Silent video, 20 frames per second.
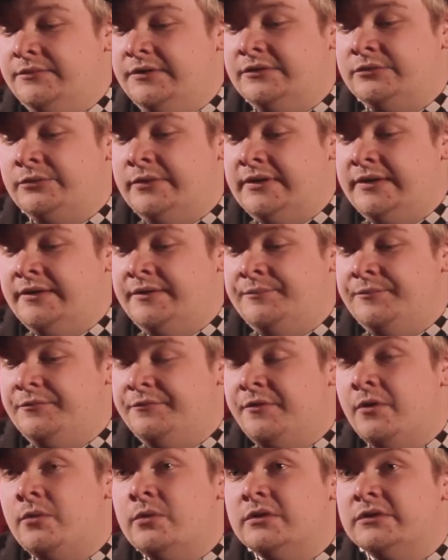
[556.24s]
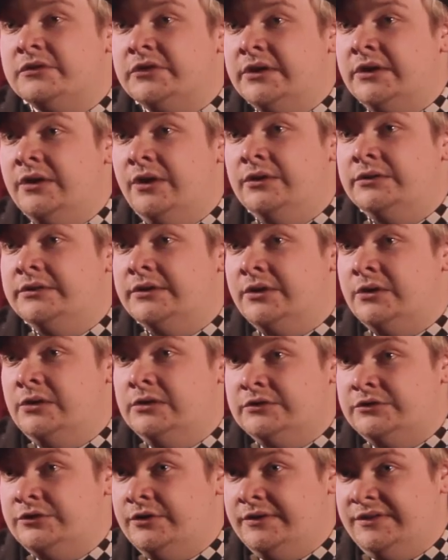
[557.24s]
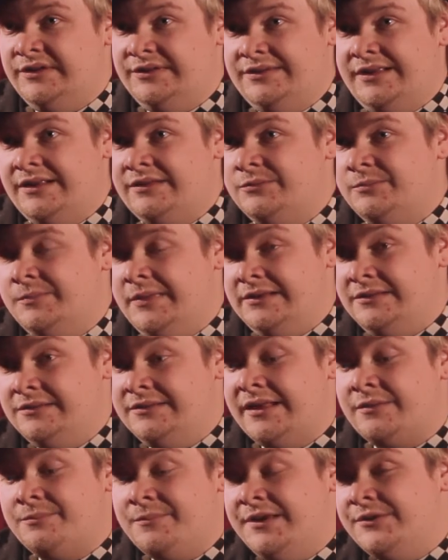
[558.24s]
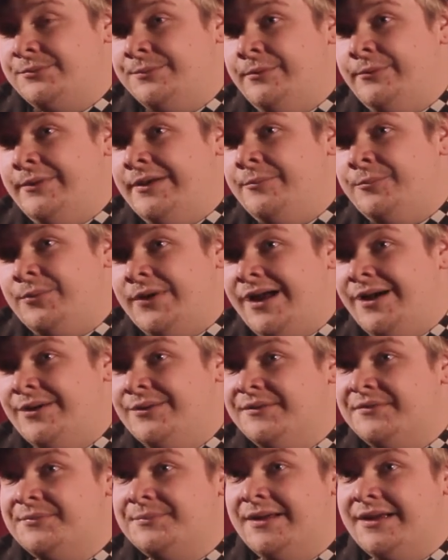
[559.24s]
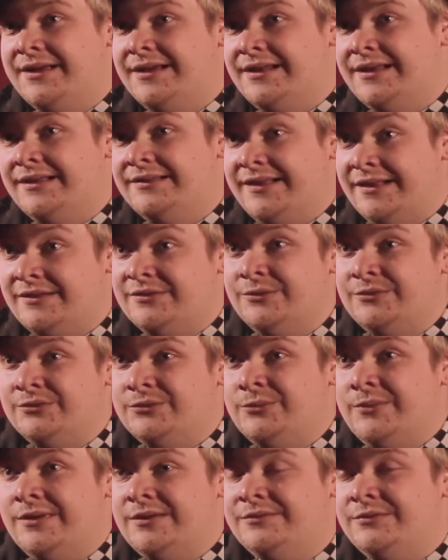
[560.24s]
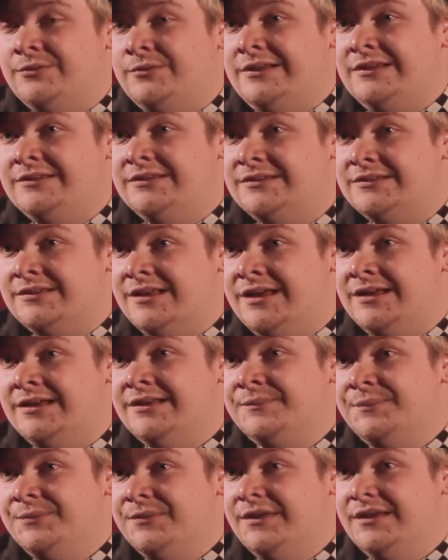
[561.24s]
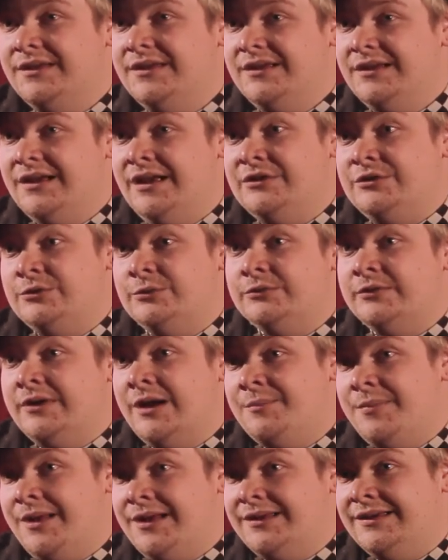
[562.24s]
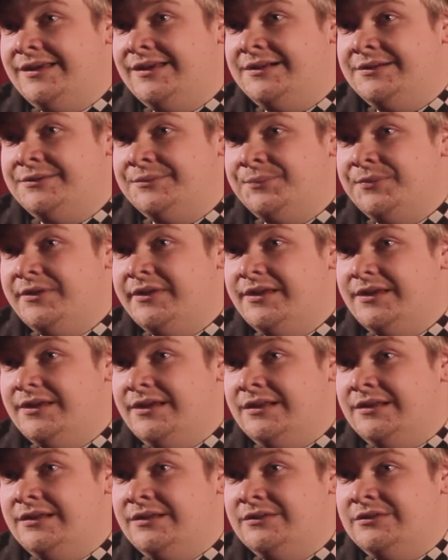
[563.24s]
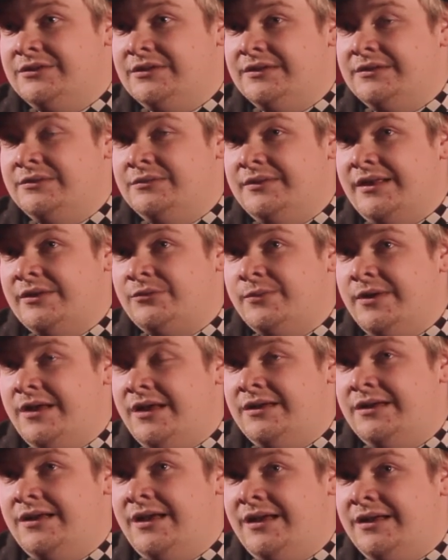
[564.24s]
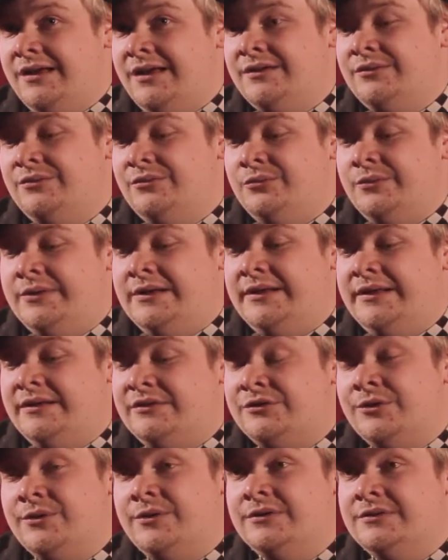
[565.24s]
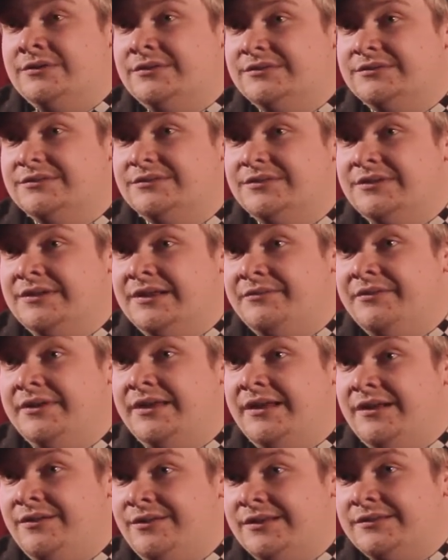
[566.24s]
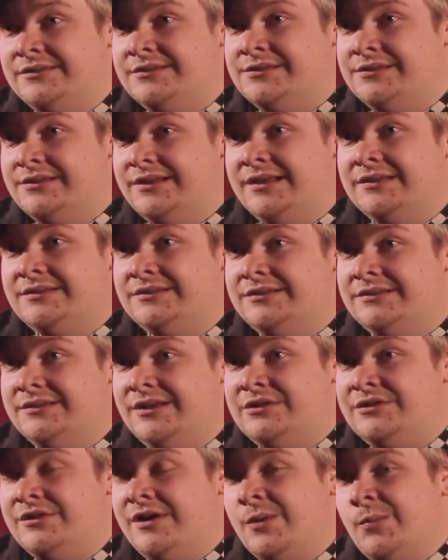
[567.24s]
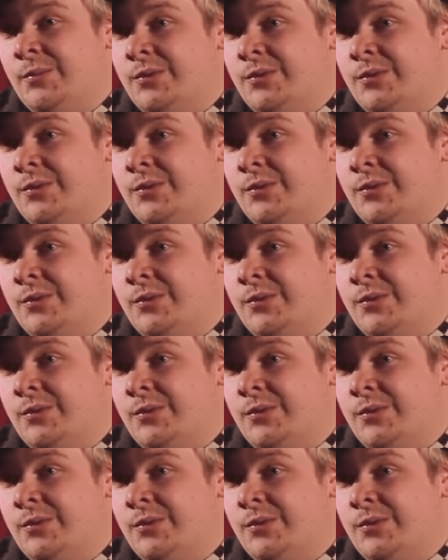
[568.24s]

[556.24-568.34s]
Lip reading: is really focusing on the culture, and that makes me really proud of Pajala, and that's also one of the reasons I choose to come back here, and that's why I really enjoyed living here as a young